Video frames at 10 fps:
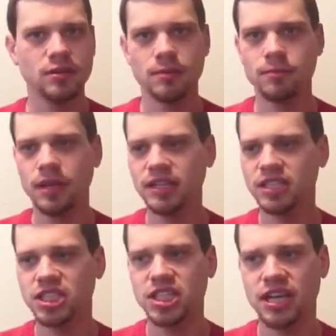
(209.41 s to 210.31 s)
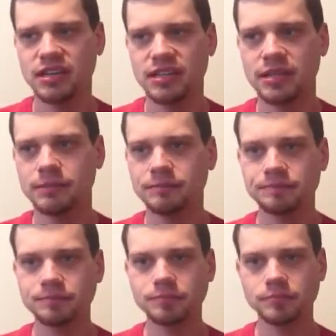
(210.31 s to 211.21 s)
Complete shit.
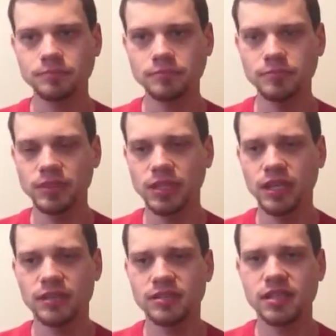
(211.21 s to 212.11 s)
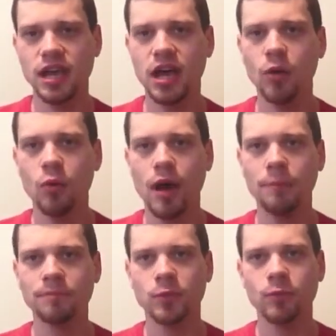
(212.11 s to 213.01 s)
And
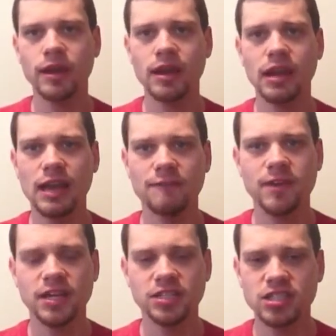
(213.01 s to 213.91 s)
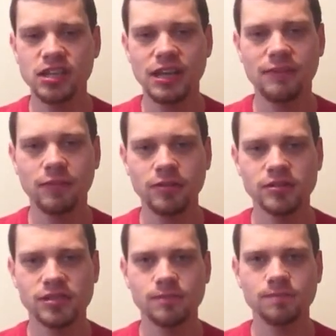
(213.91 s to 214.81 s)
so, we didn't like finish the
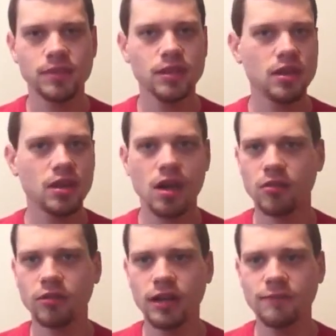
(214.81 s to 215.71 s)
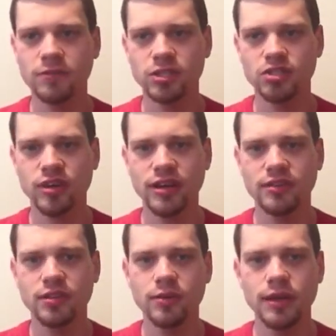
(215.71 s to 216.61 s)
levels. Got really frustrated
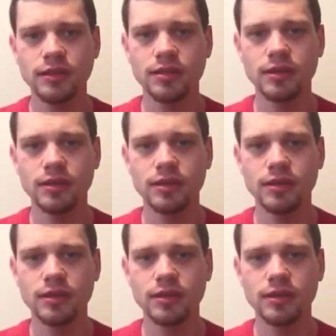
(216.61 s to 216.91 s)
to it.